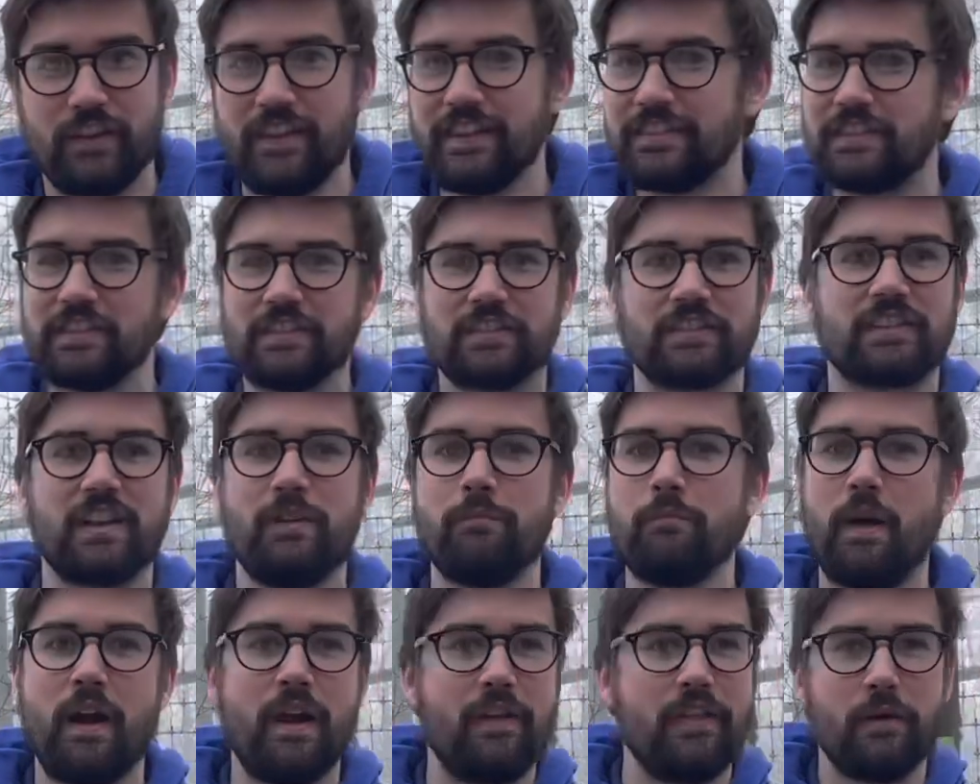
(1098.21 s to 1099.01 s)
This is
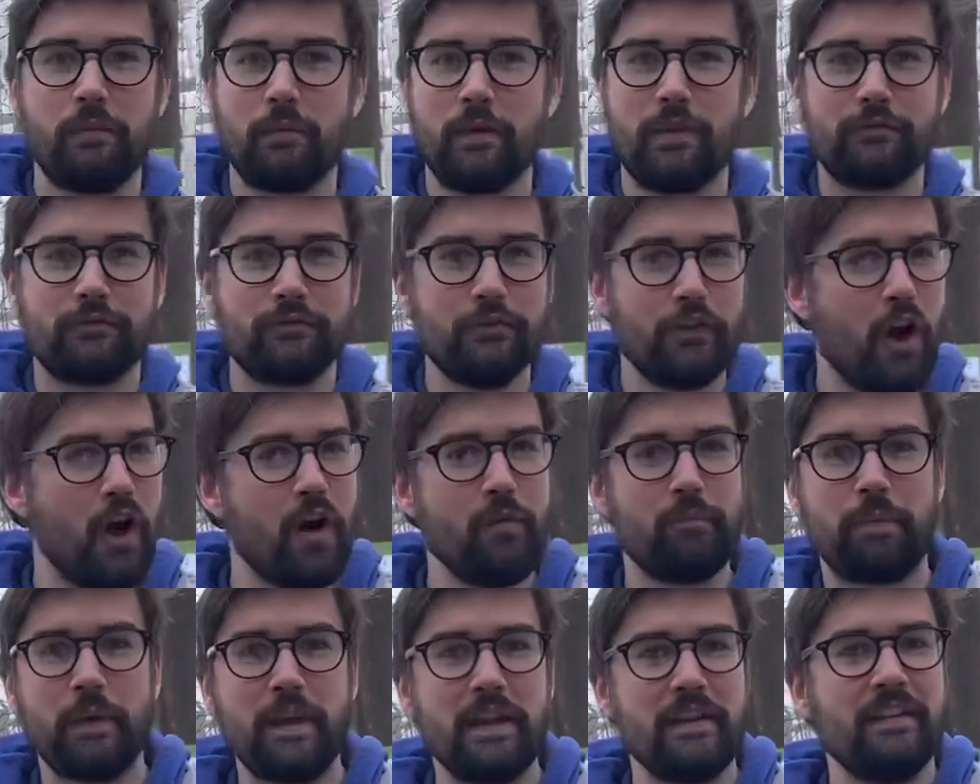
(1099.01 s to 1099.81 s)
somewhere that we've
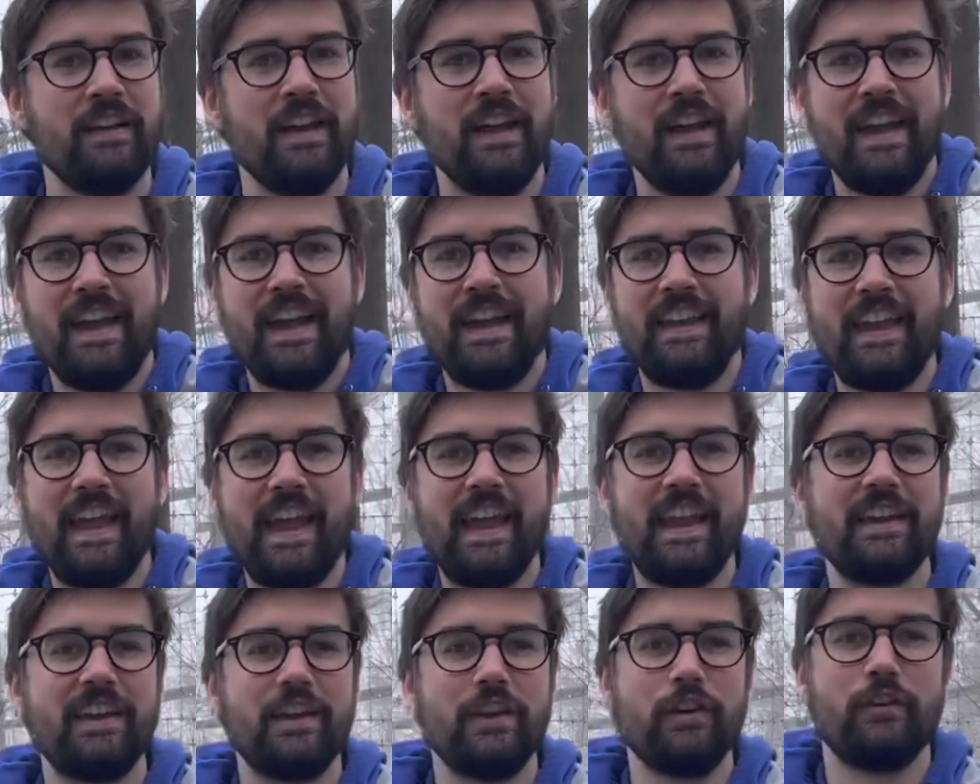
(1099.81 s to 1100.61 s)
not been in
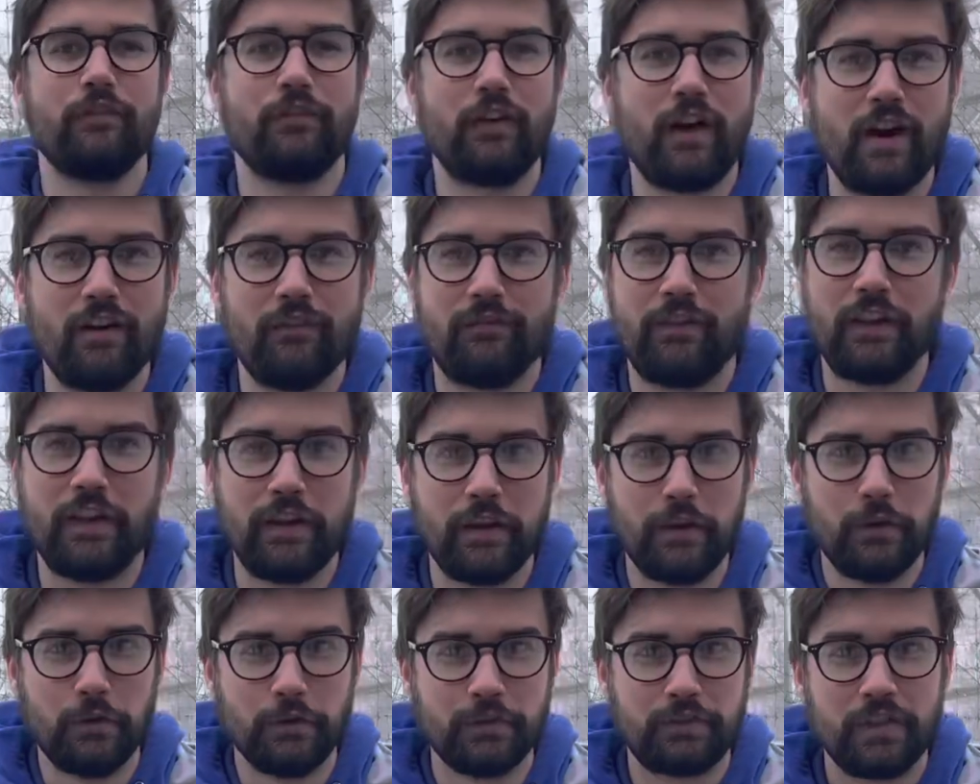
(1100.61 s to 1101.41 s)
any of our
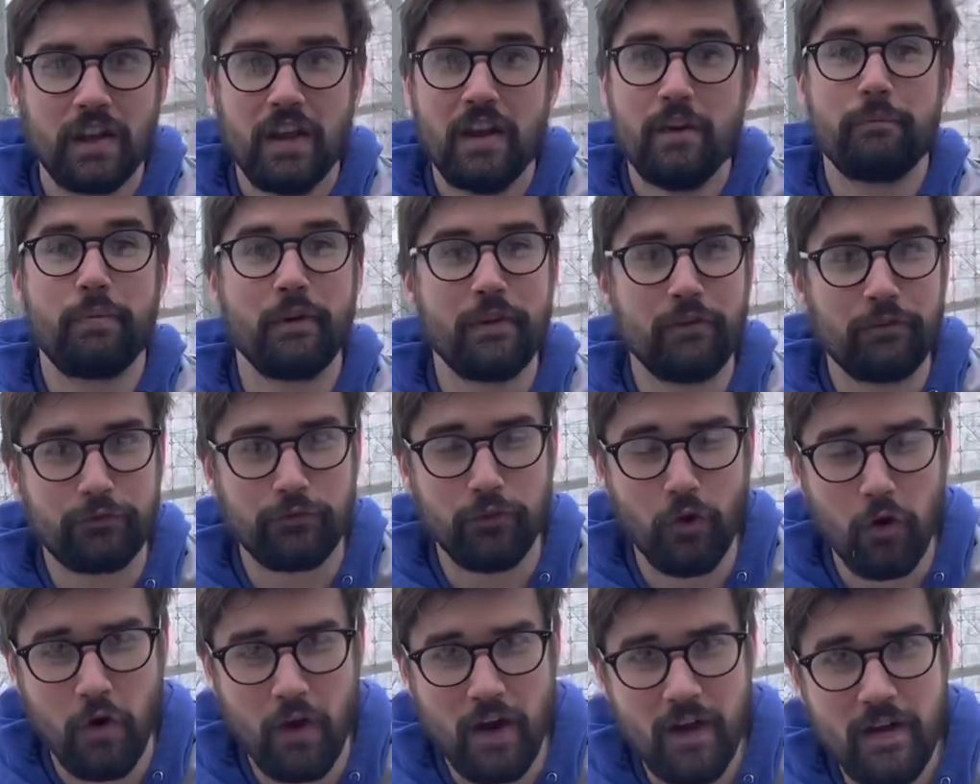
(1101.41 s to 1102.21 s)
videos
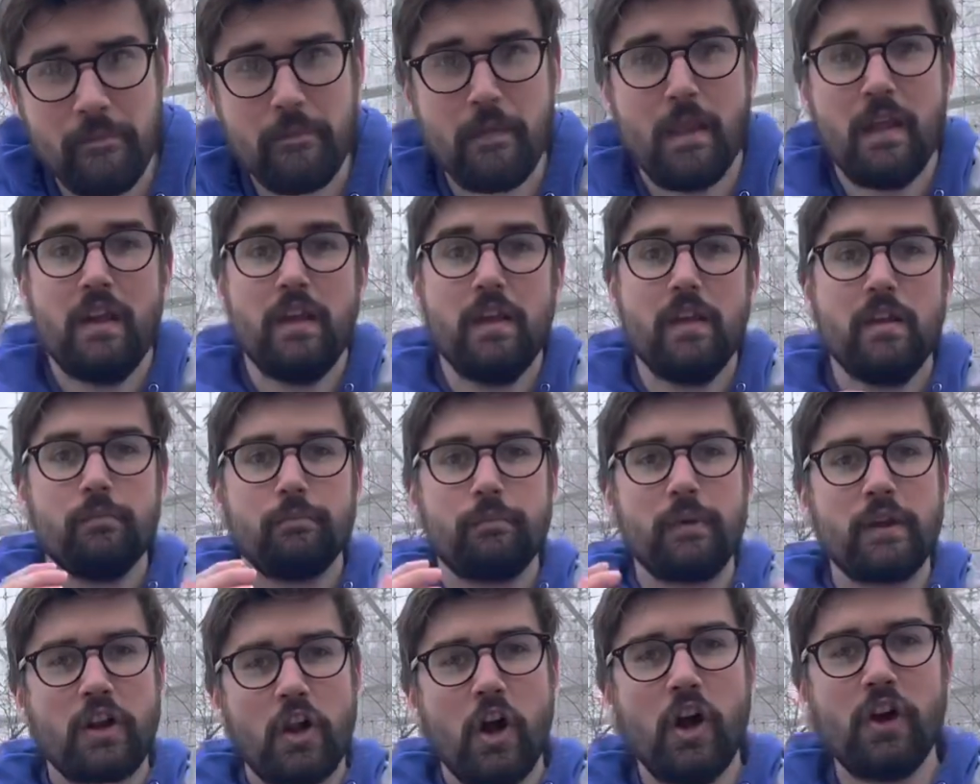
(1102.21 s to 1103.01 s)
before,
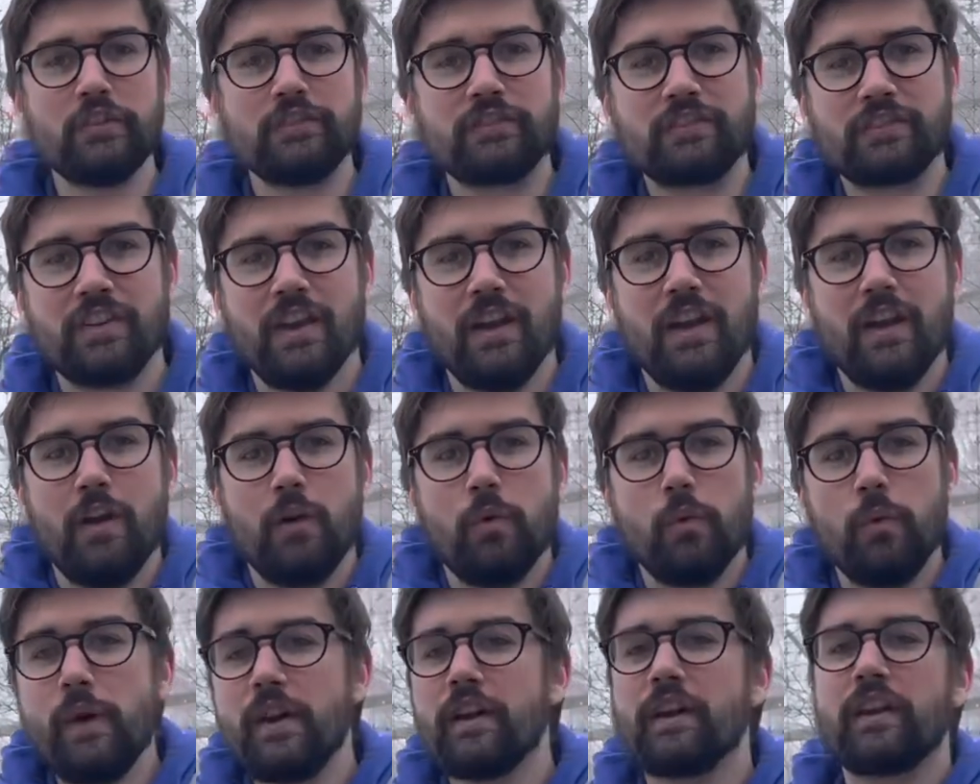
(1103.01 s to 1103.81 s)
because
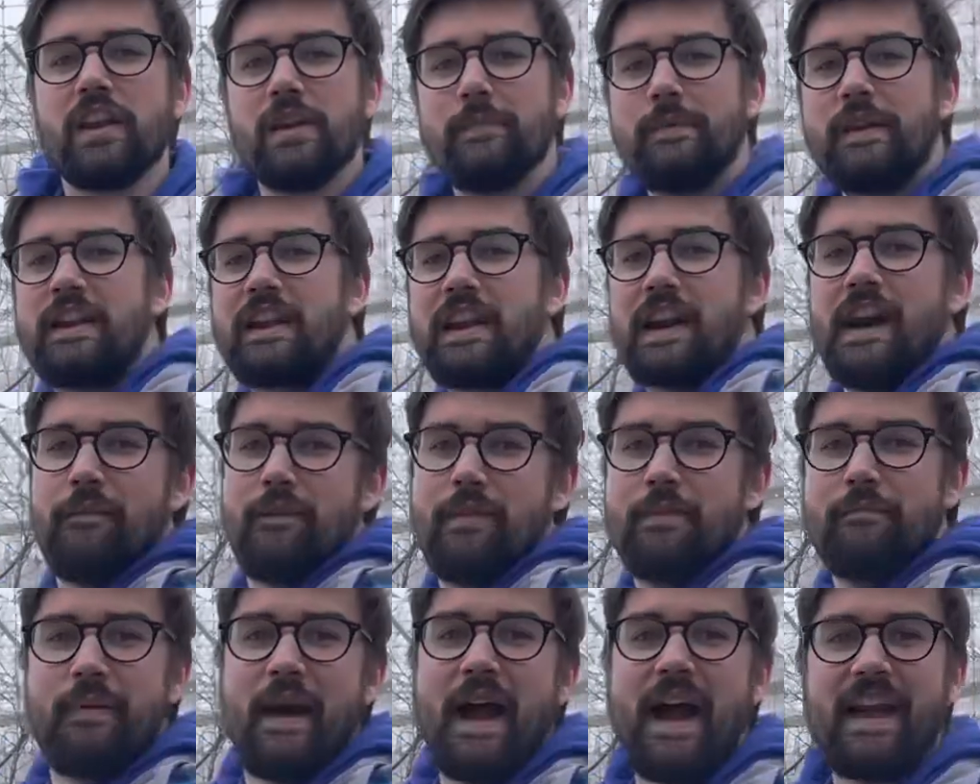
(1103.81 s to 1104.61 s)
we're going to be
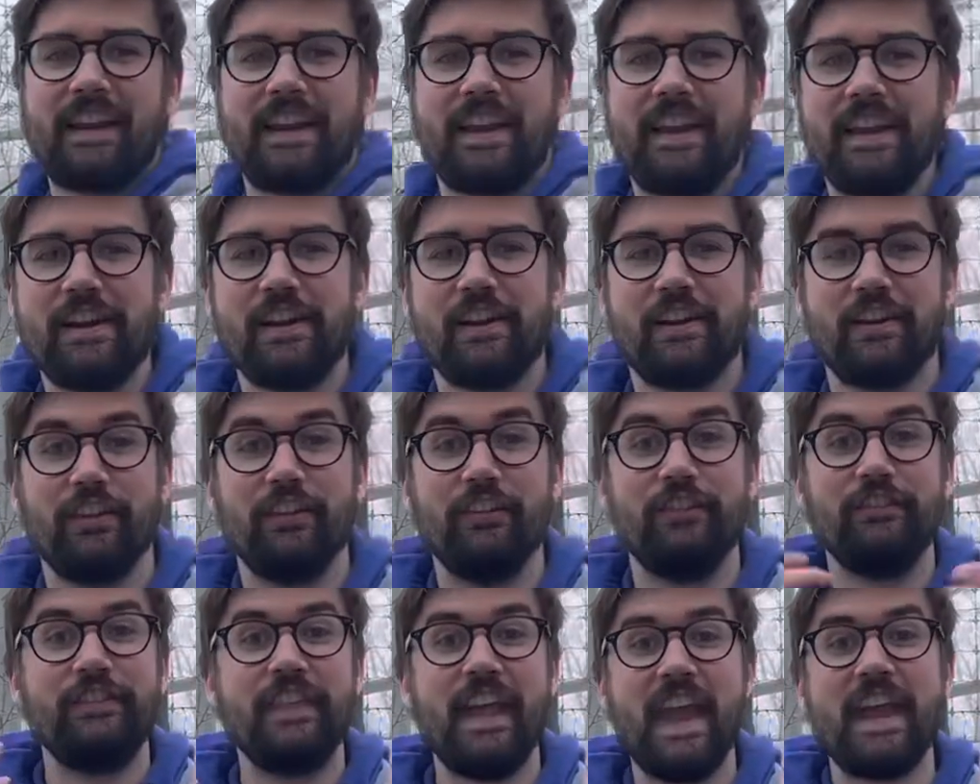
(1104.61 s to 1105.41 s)
coming back here
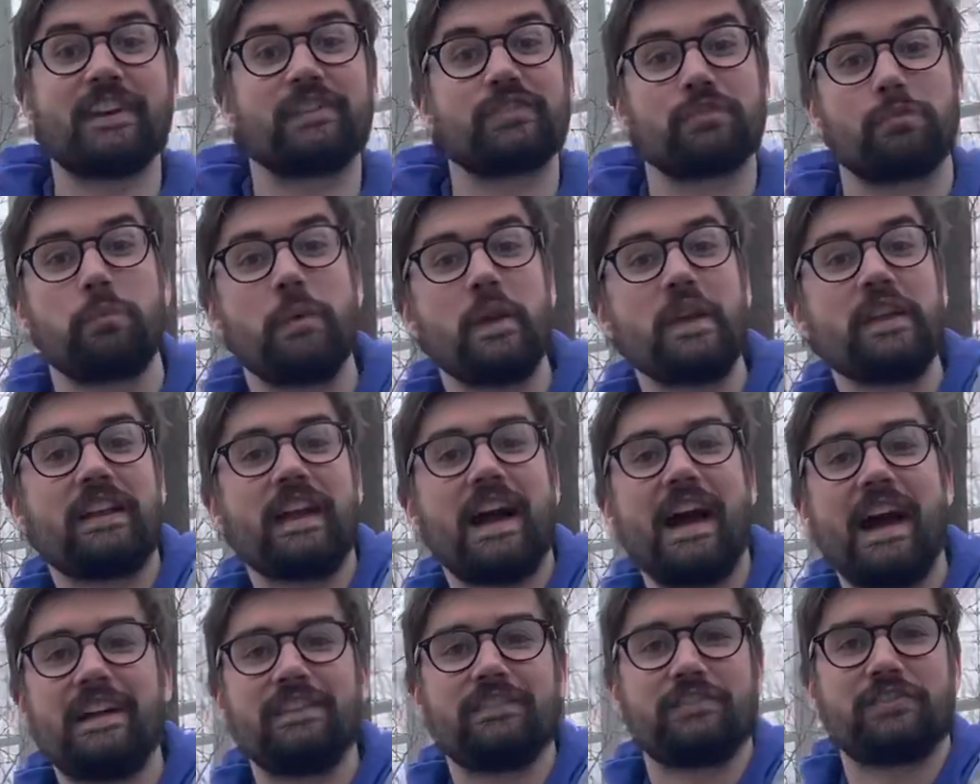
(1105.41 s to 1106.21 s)
next
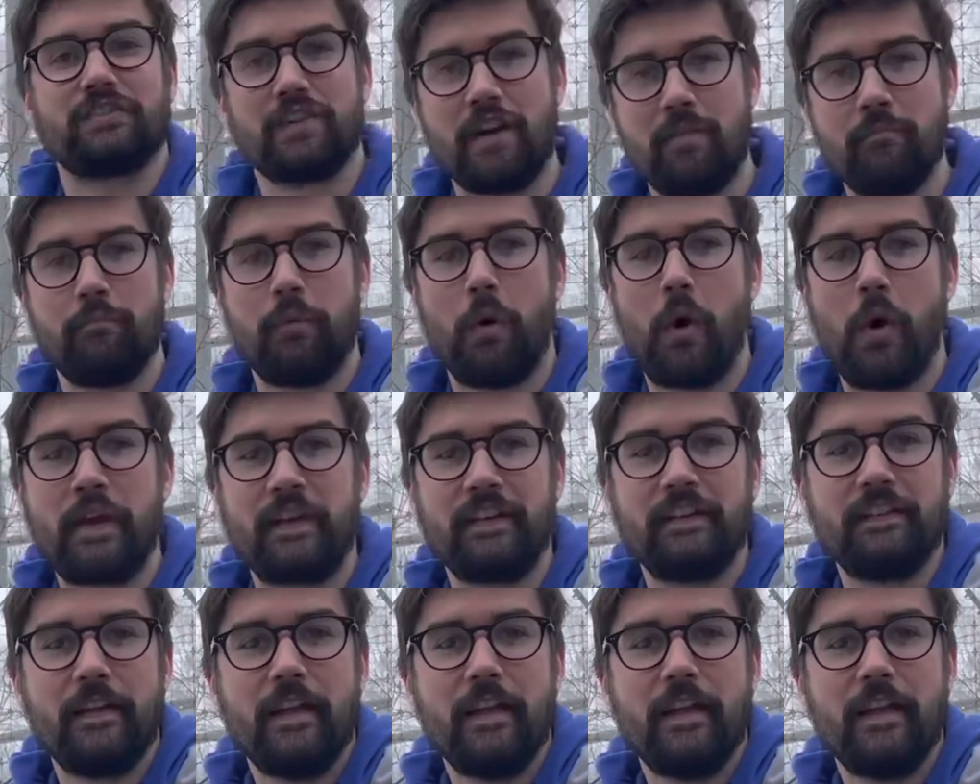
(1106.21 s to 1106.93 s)
week at some point.